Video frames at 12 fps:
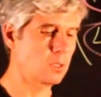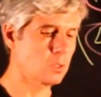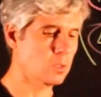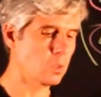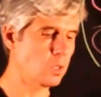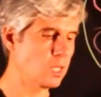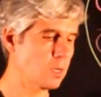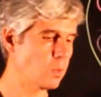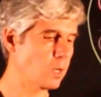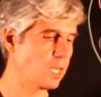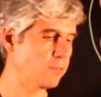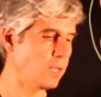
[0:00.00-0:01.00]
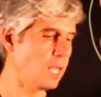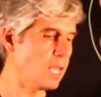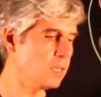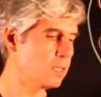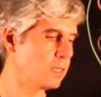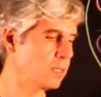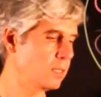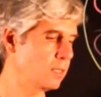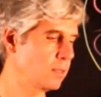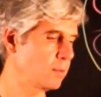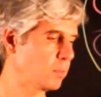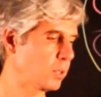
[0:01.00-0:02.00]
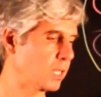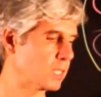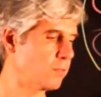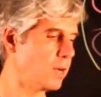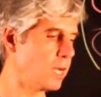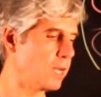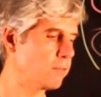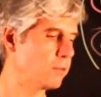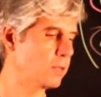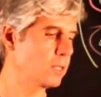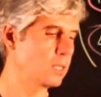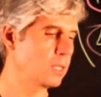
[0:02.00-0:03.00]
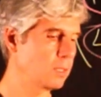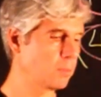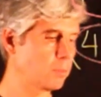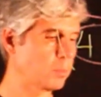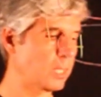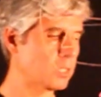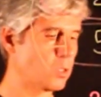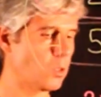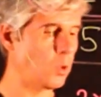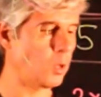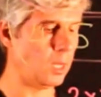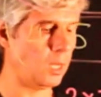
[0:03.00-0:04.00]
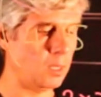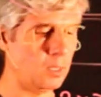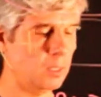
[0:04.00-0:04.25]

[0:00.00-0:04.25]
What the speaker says: So here we have 8 plus 5 plus 30.